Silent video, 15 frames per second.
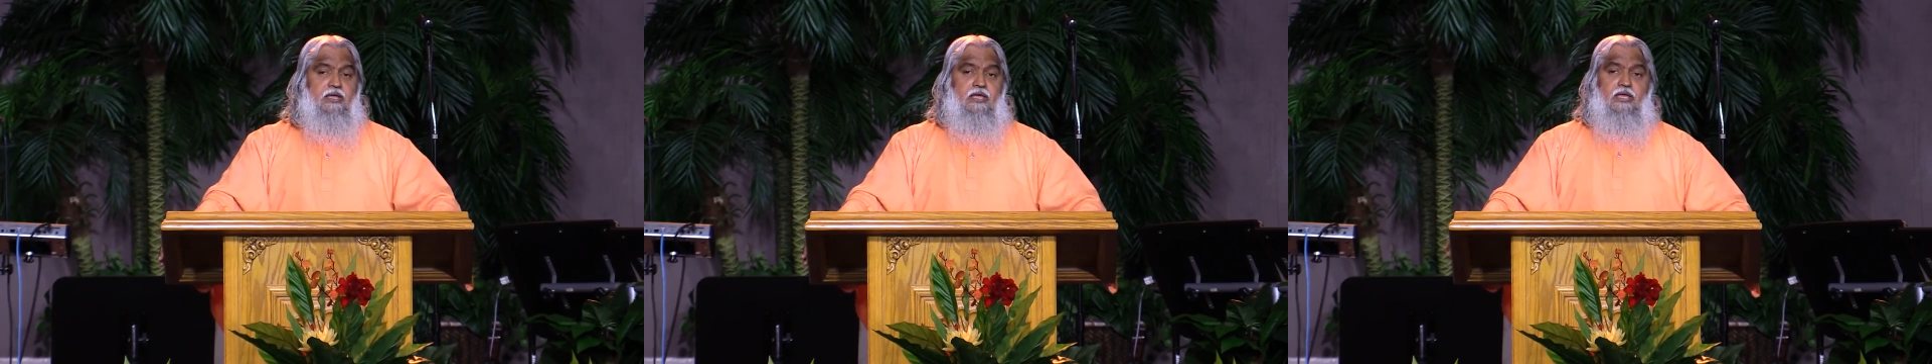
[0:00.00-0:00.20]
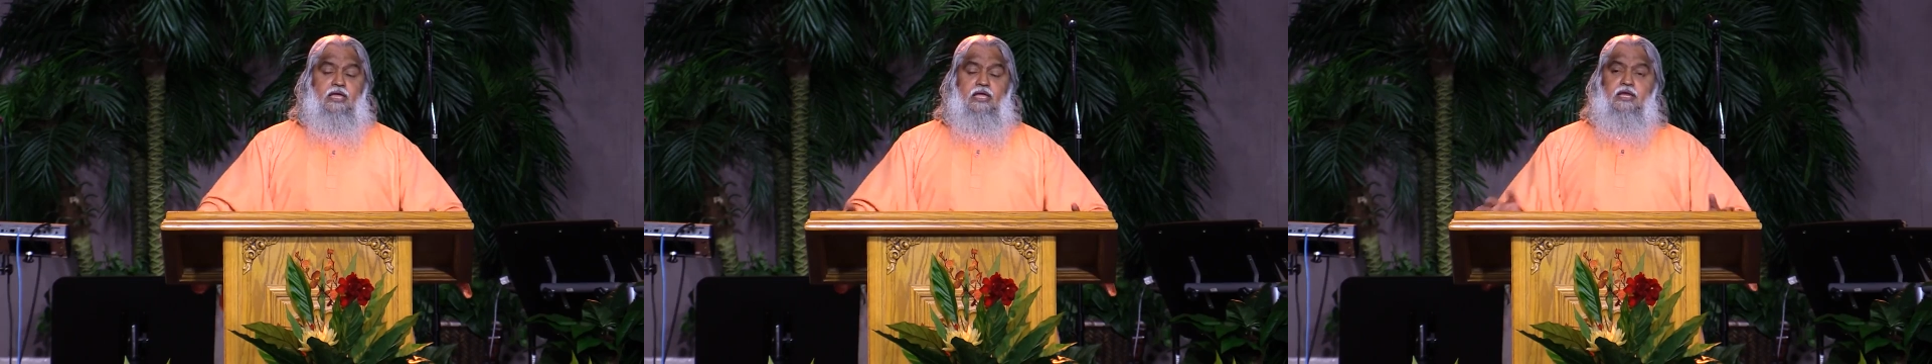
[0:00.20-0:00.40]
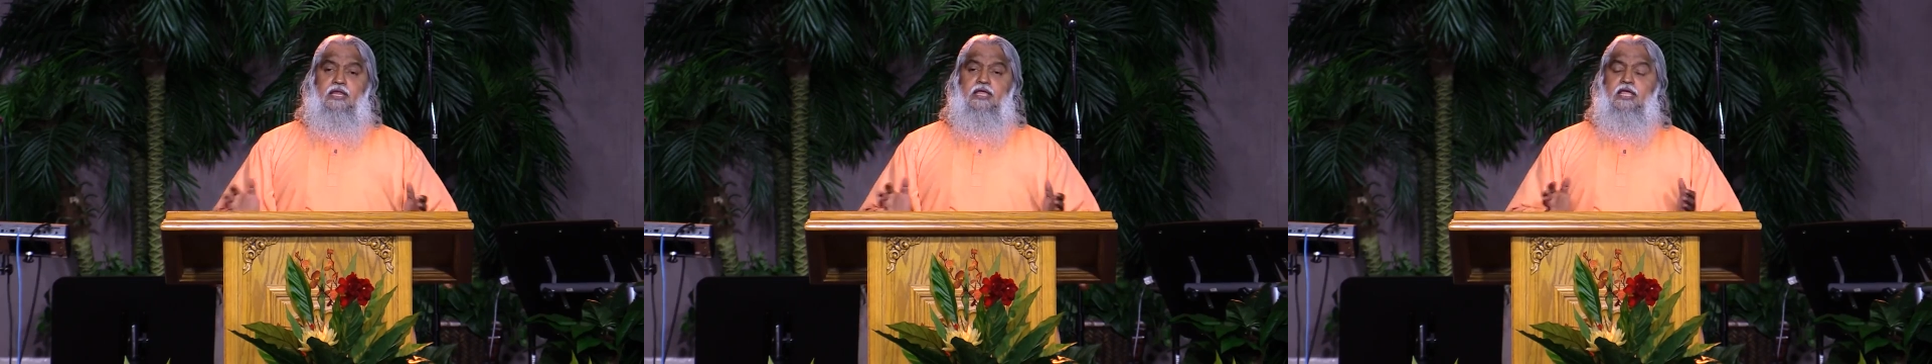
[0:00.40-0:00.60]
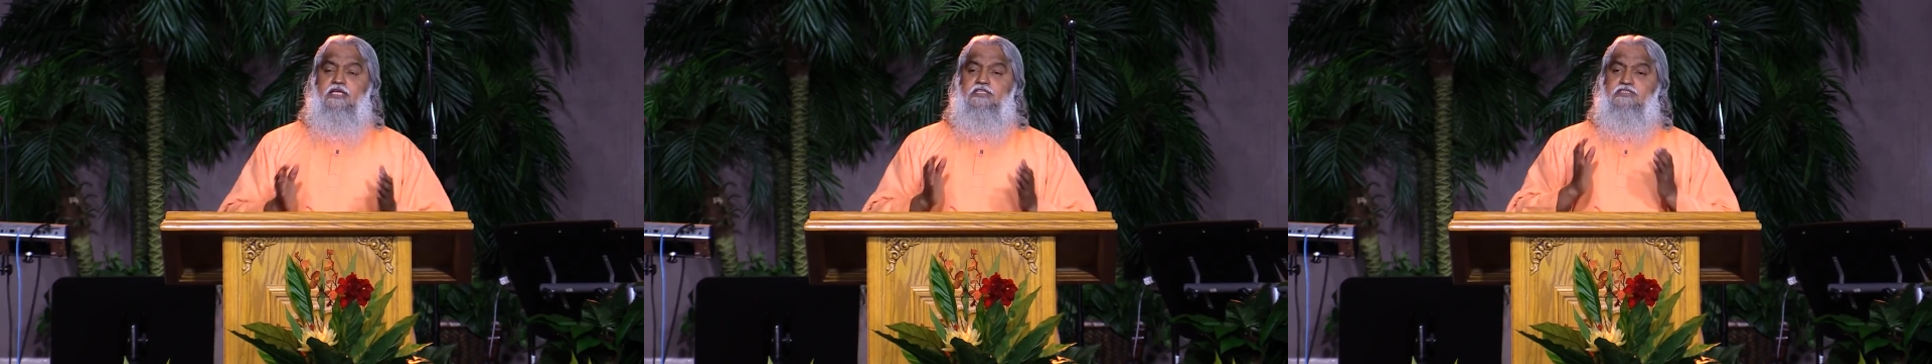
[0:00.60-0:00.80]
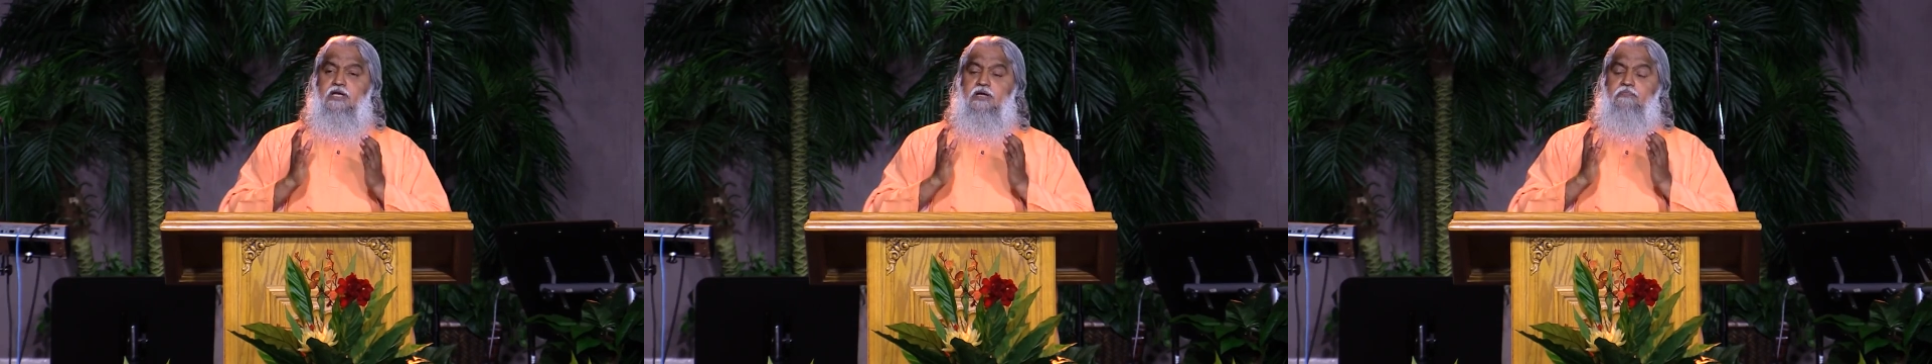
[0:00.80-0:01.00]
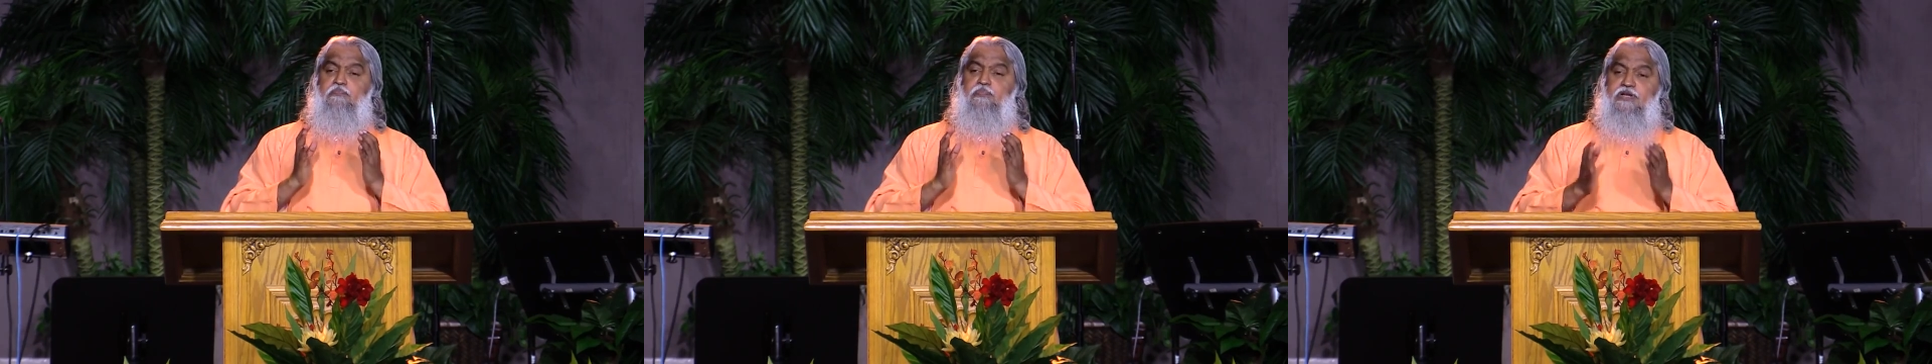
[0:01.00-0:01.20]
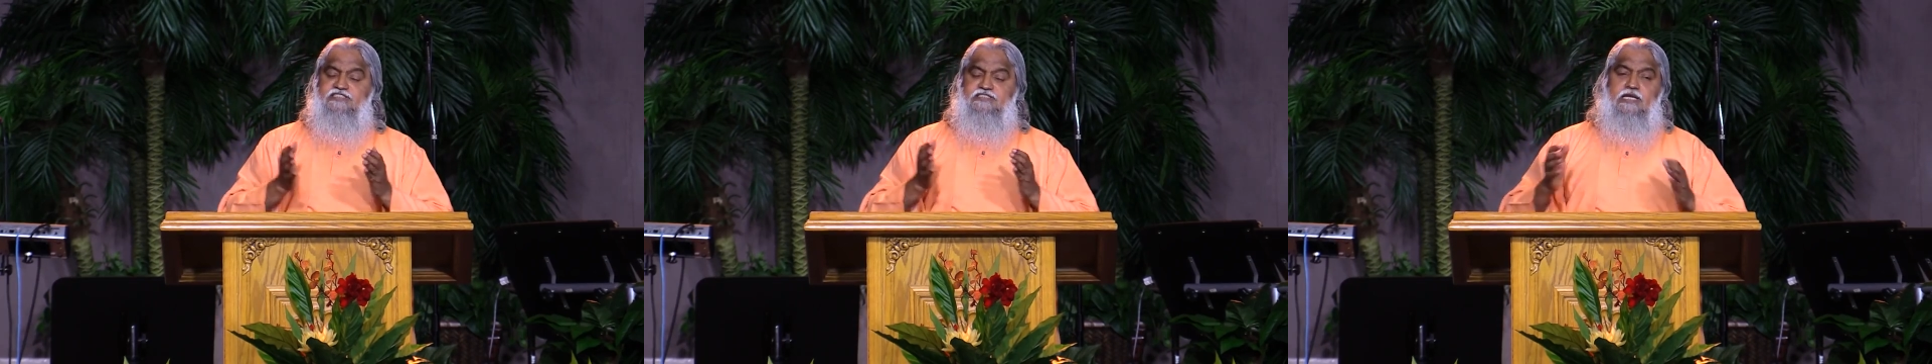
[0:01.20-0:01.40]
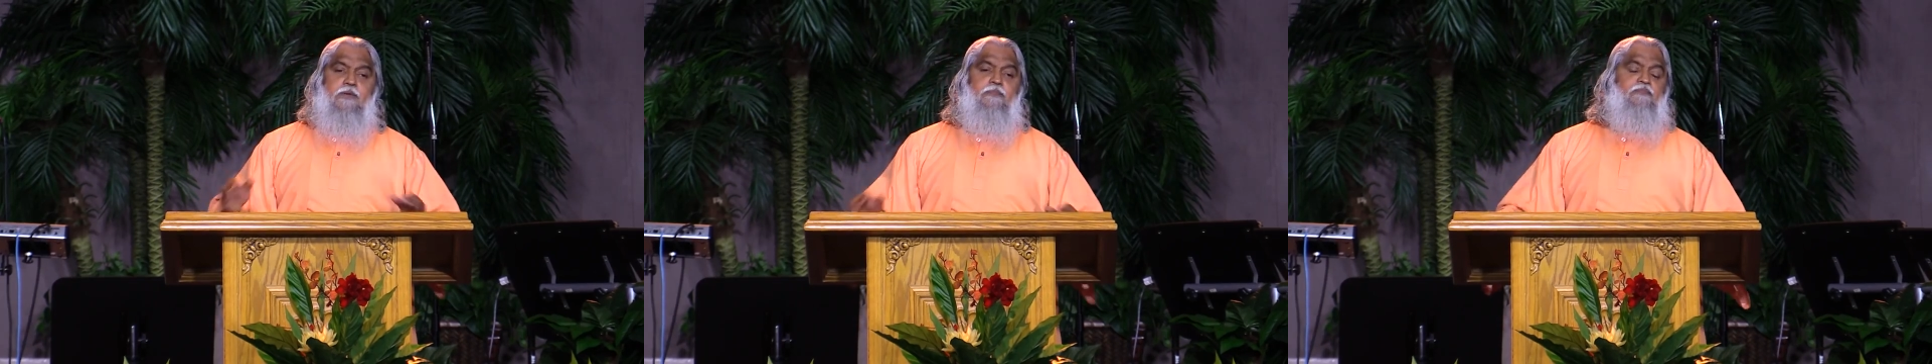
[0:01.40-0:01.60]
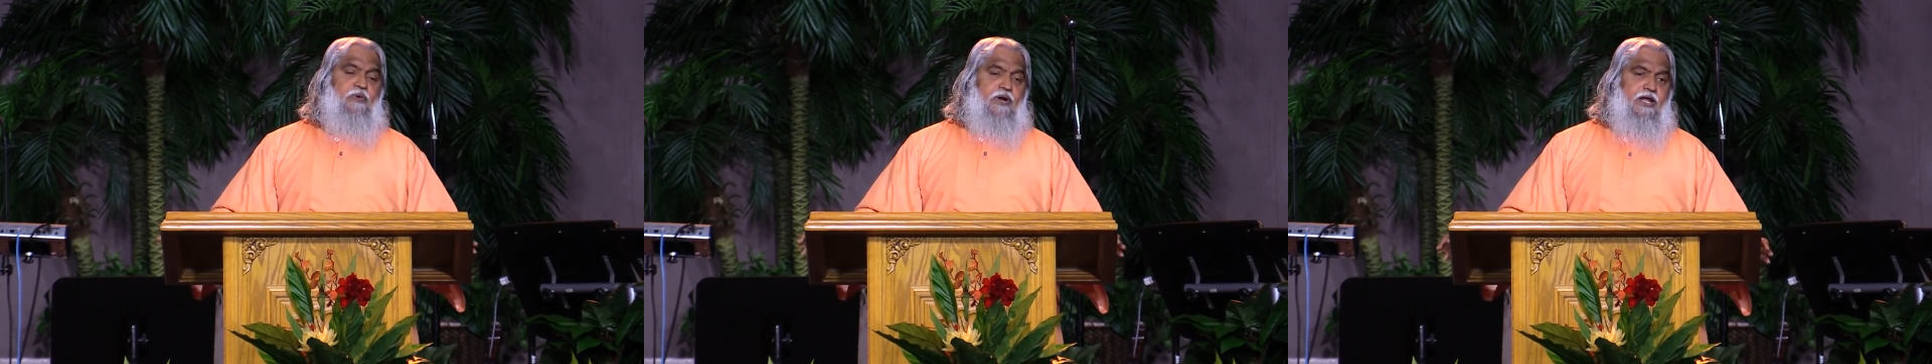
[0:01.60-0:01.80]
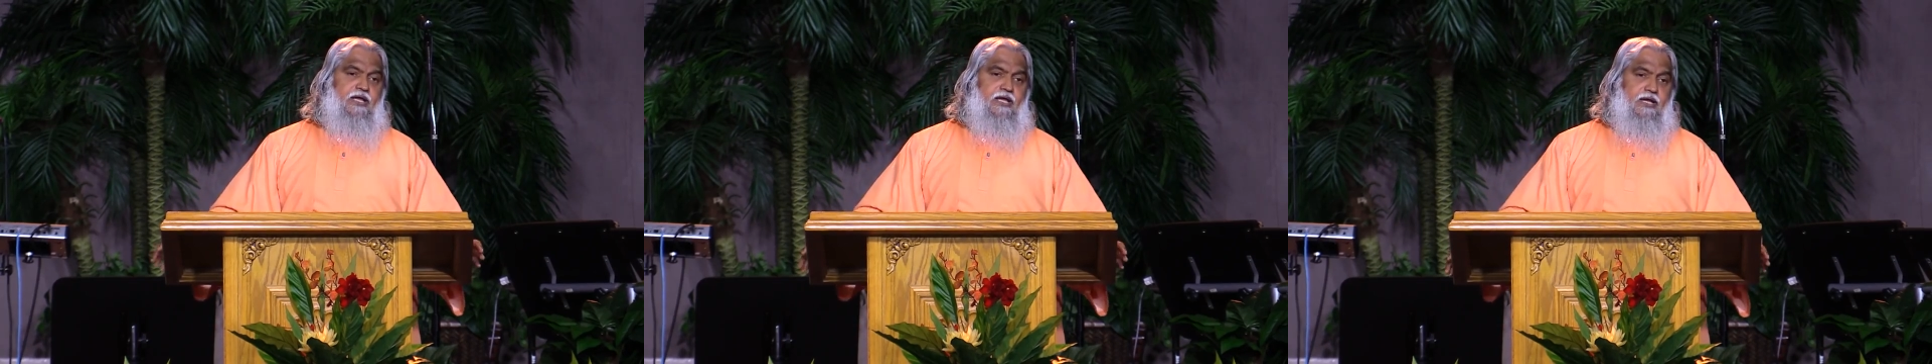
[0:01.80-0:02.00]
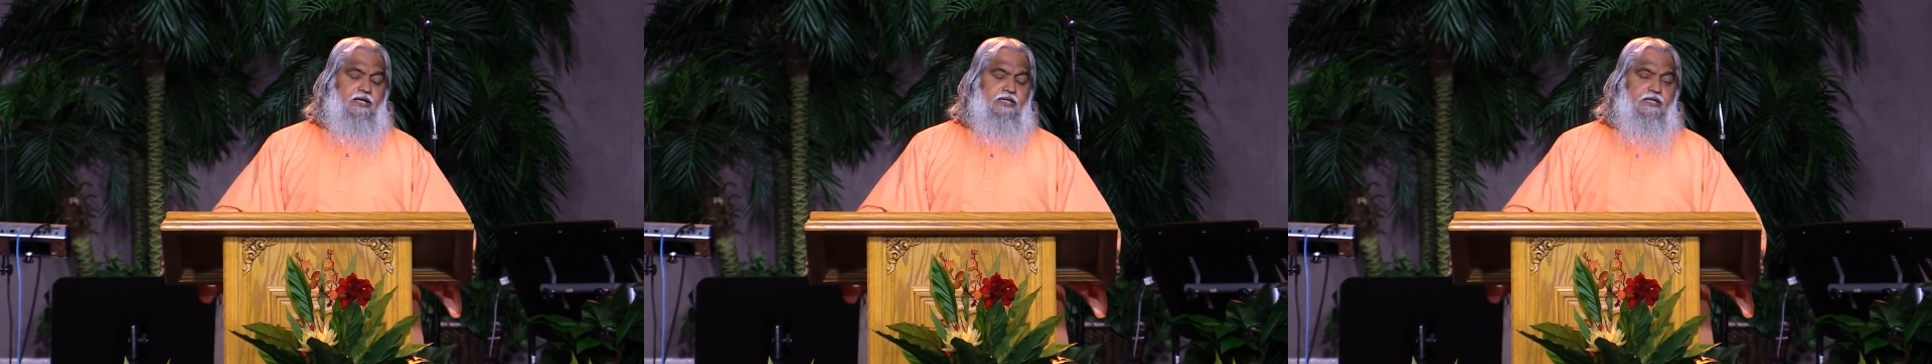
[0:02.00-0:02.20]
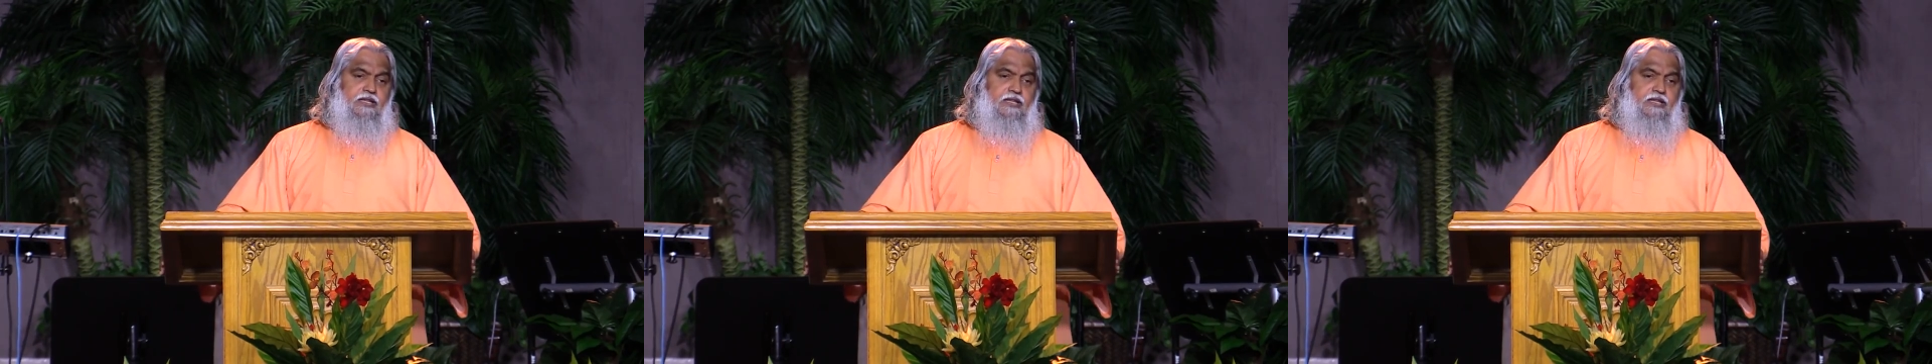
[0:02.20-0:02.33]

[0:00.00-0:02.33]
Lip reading: In his priestly prayer,